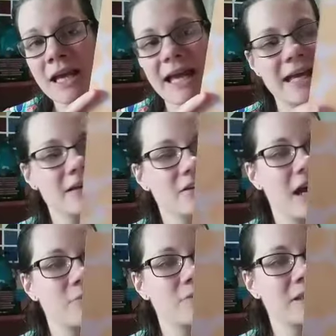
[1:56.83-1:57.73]
and
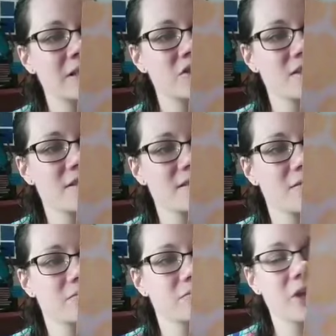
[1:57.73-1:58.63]
I really just
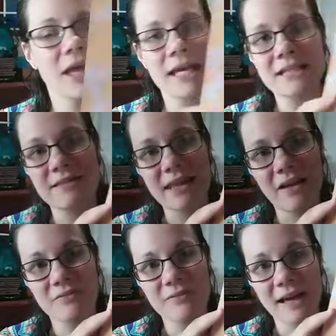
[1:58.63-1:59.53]
liked the
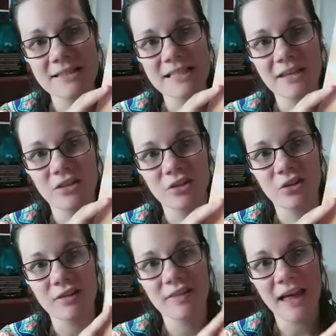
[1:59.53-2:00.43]
effect and the
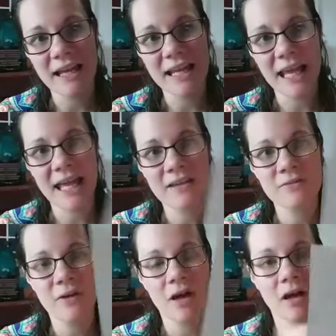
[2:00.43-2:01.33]
look that it gave.
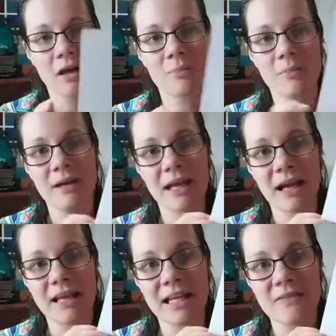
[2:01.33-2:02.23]
Um, it
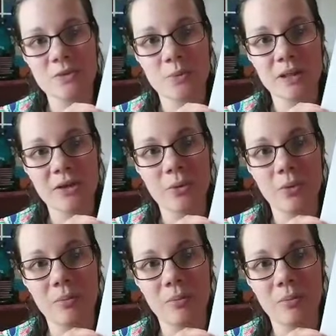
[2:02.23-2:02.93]
kind of gives a really cool